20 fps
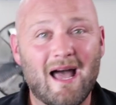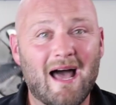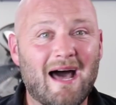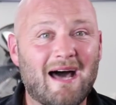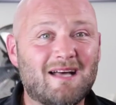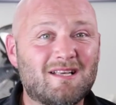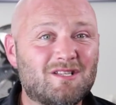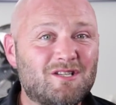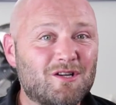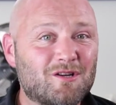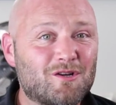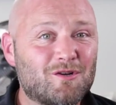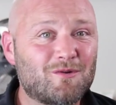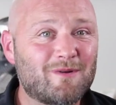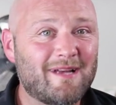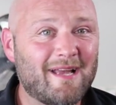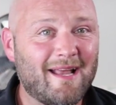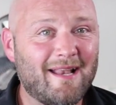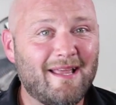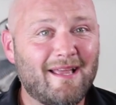as you're
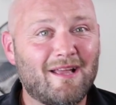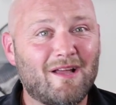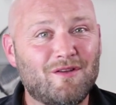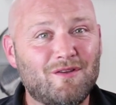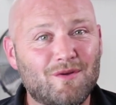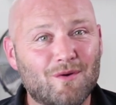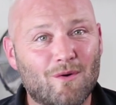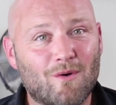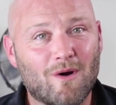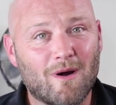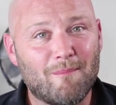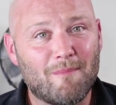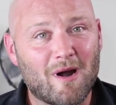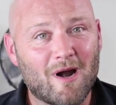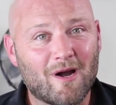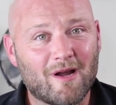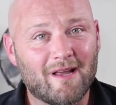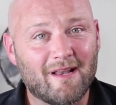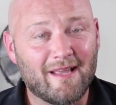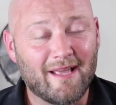creating your
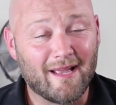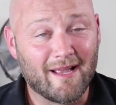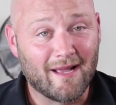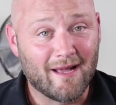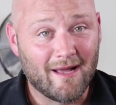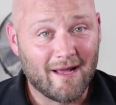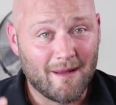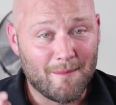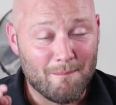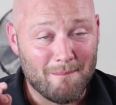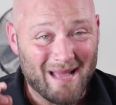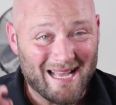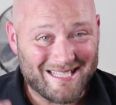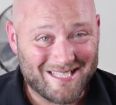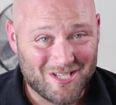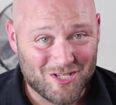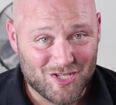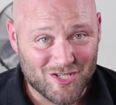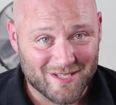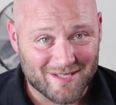marketing
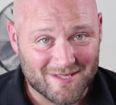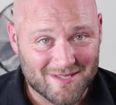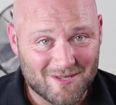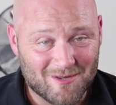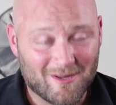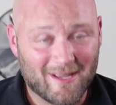messages,